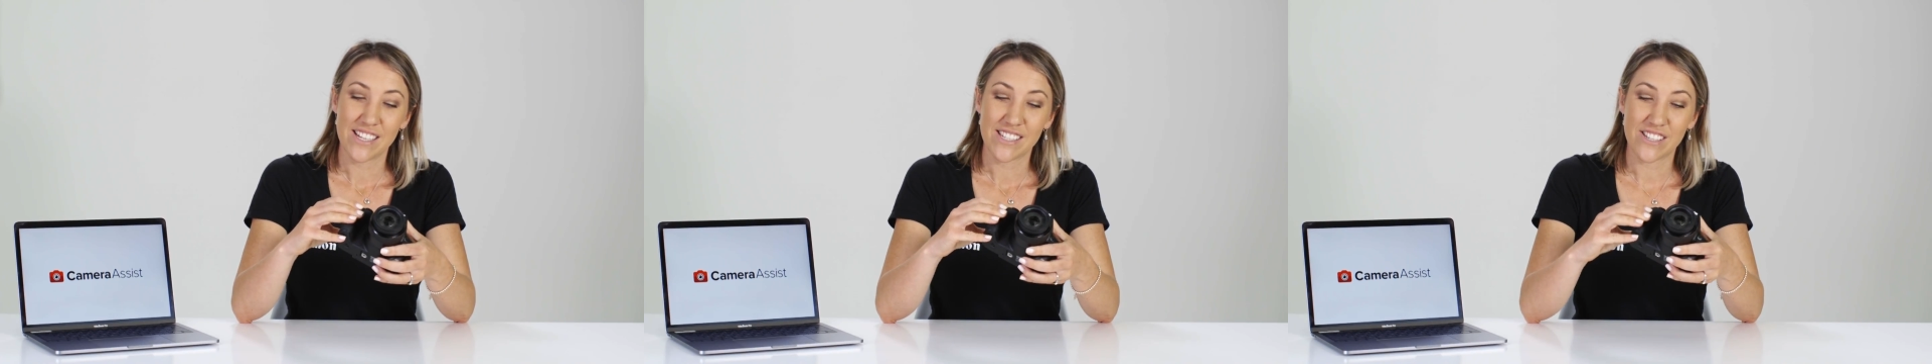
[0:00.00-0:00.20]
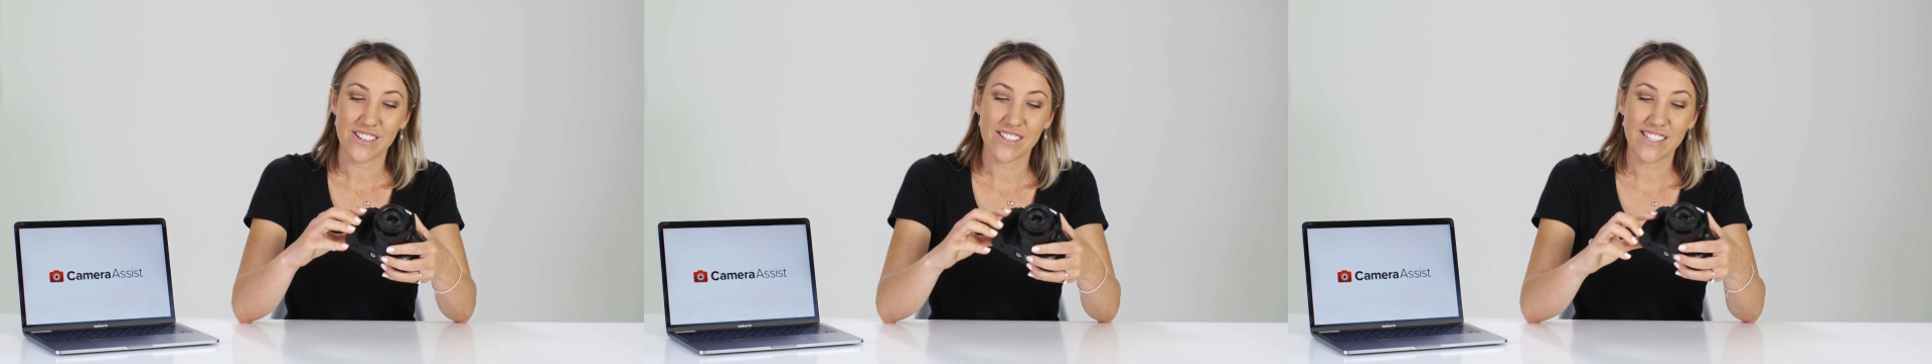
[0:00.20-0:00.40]

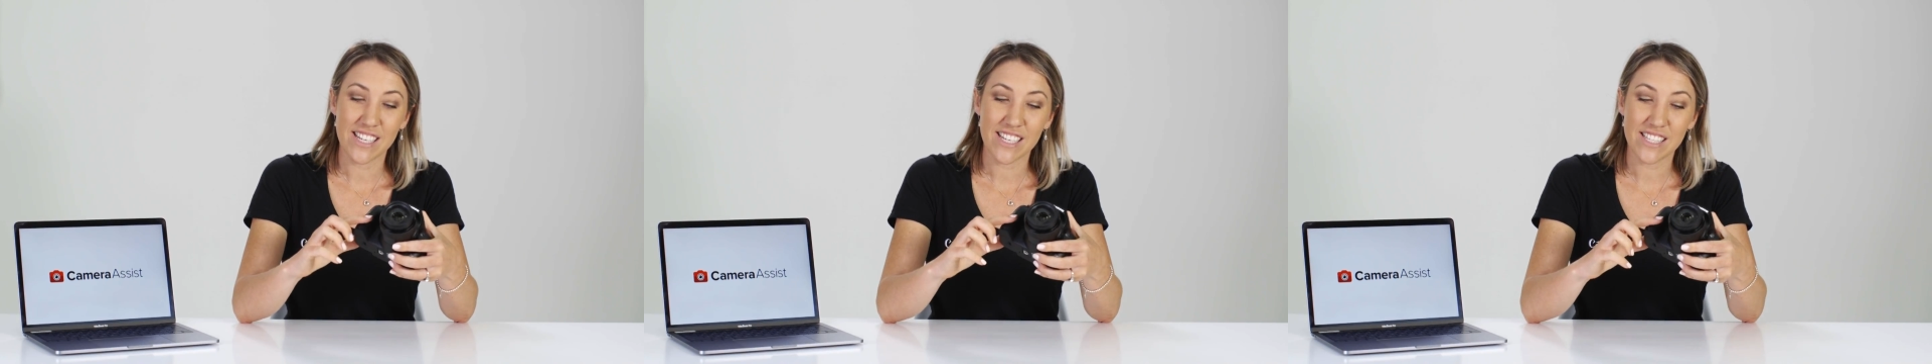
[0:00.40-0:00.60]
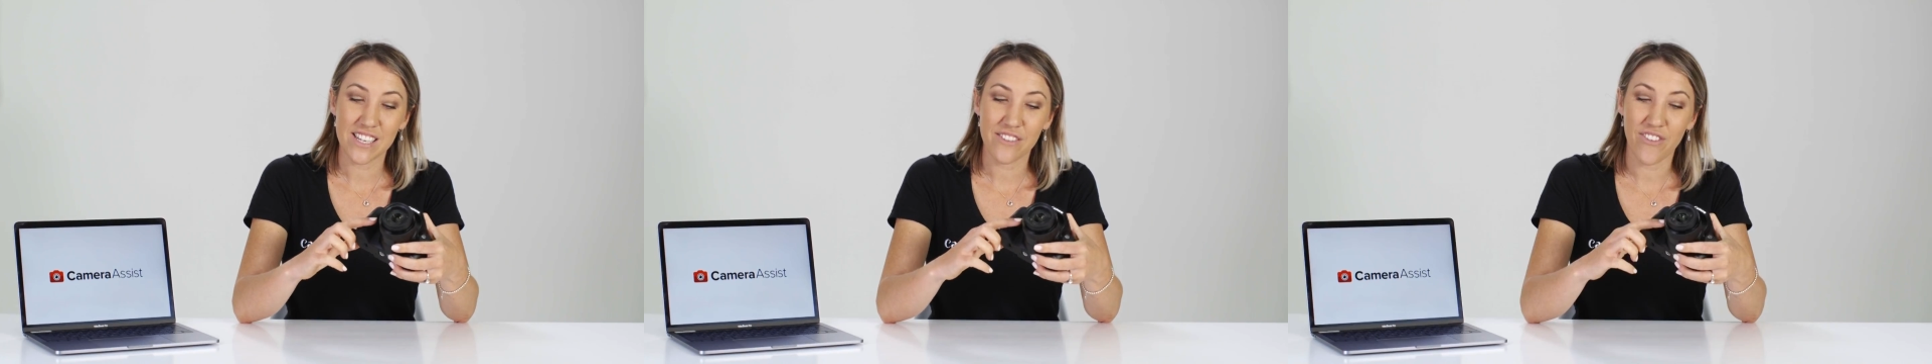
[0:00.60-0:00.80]
So
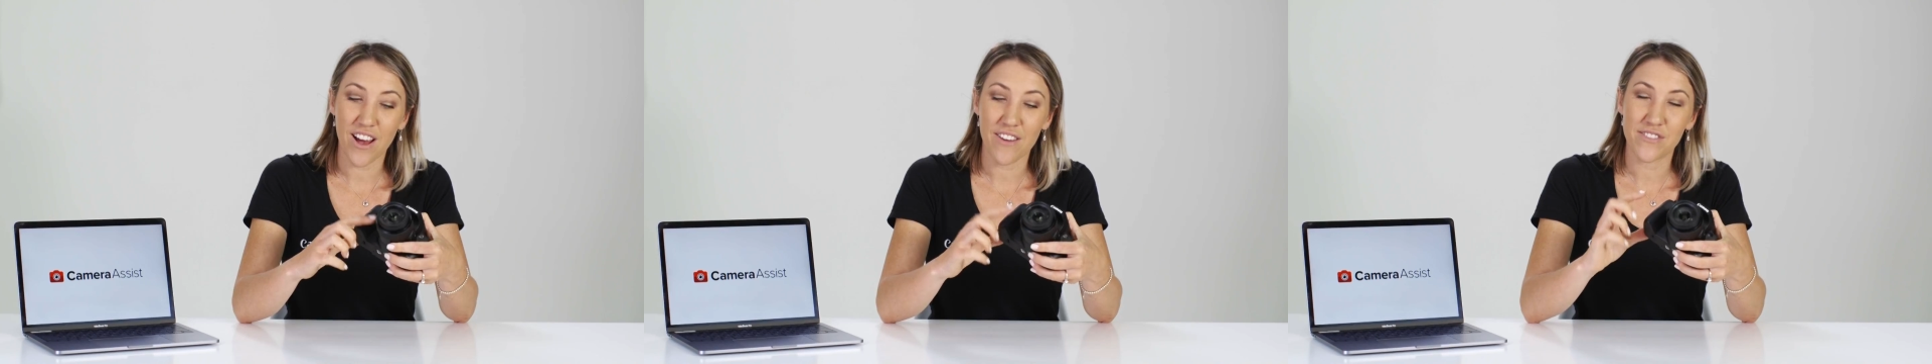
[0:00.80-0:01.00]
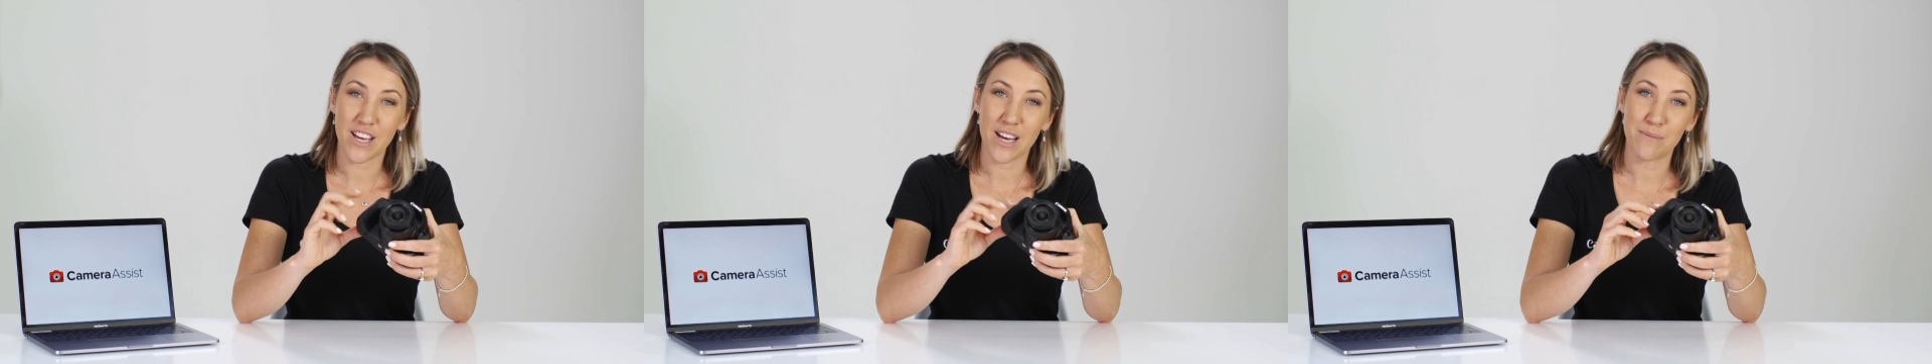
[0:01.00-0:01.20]

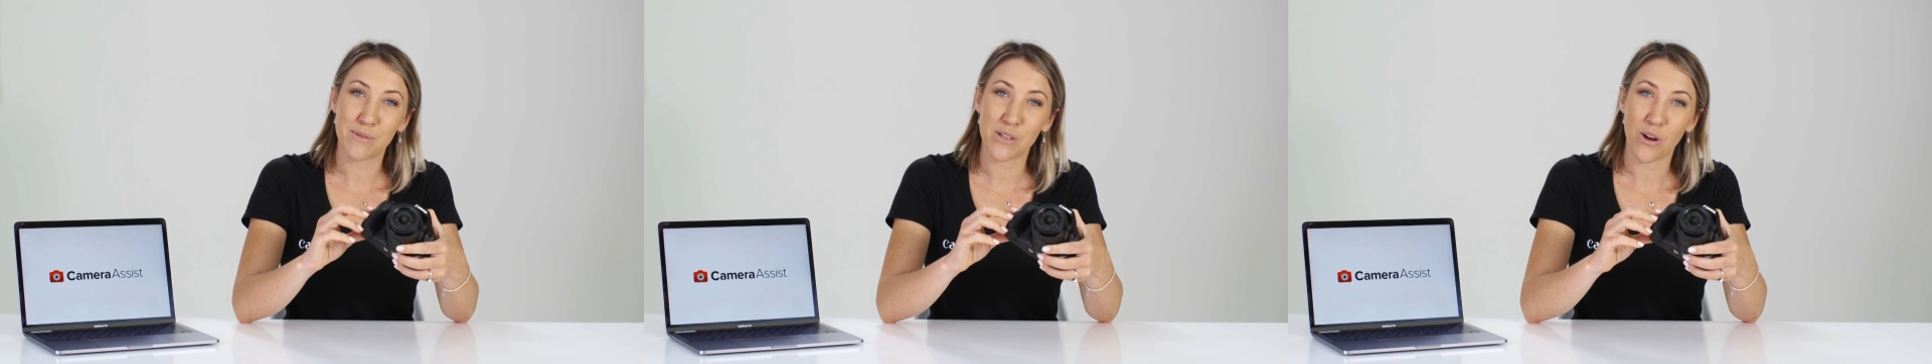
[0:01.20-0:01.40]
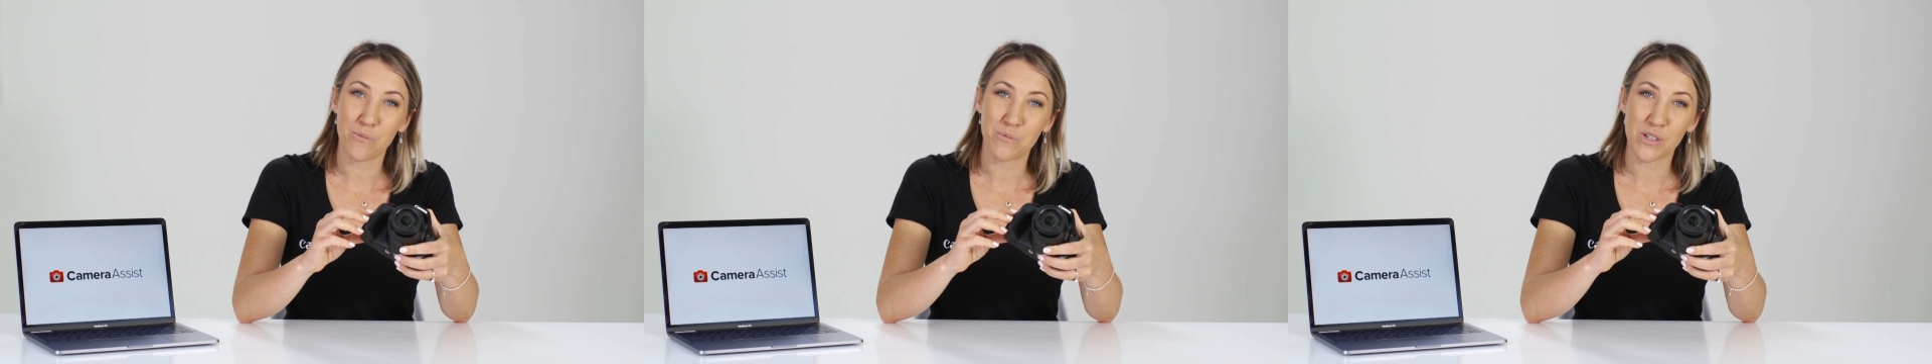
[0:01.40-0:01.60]
65
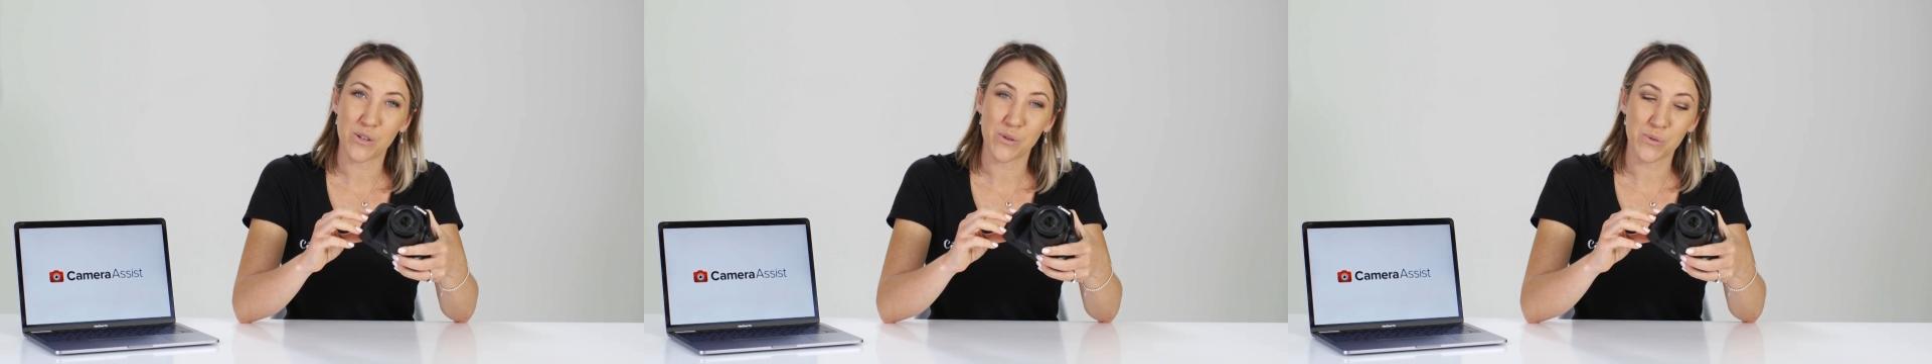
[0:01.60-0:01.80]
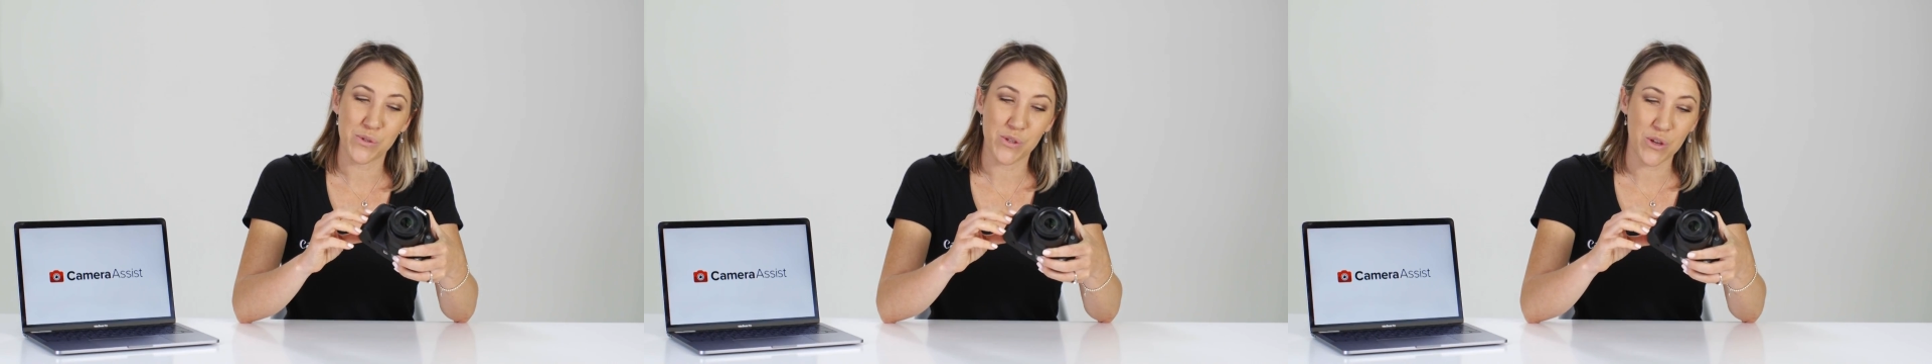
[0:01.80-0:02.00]
times
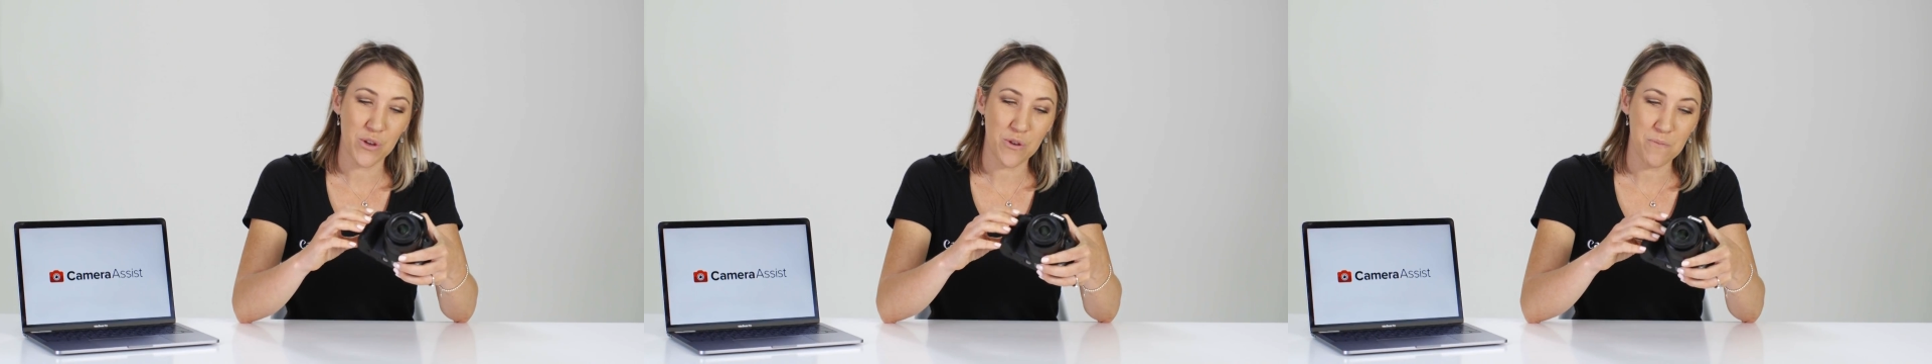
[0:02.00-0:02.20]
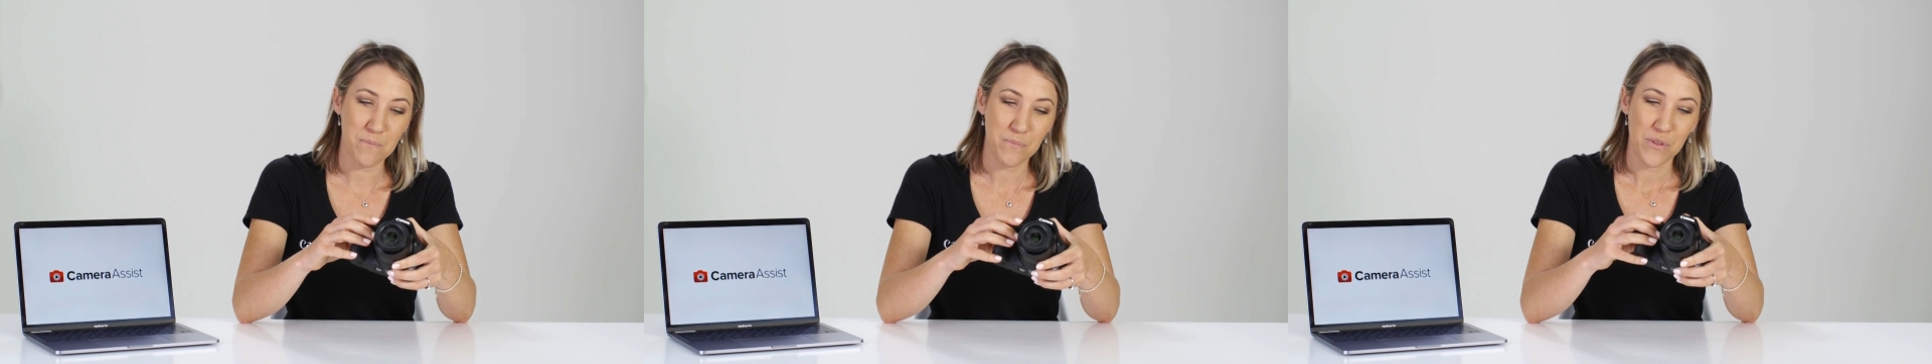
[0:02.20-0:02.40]
optical
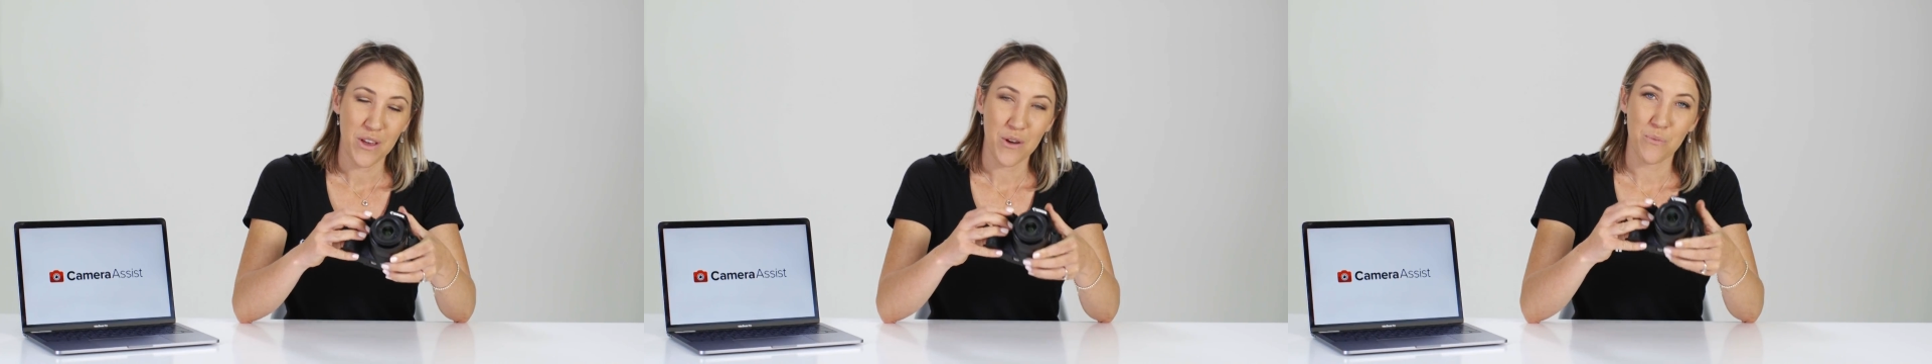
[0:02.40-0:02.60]
zoom